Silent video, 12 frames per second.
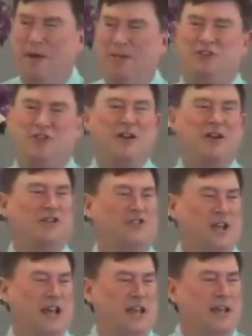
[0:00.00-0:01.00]

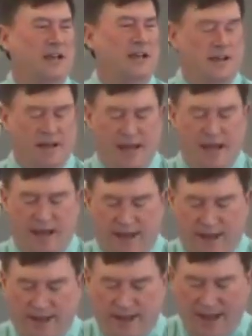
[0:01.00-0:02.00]
seriously,
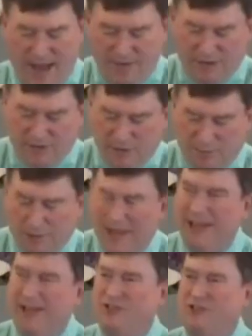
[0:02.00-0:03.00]
heaven is the
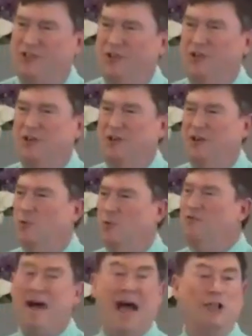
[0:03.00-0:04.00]
place where
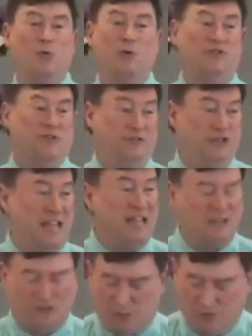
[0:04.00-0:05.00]
followers of
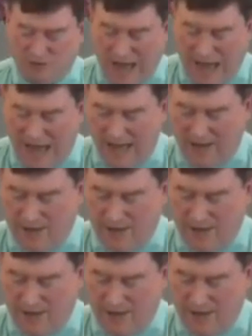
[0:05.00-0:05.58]
Jesus reside,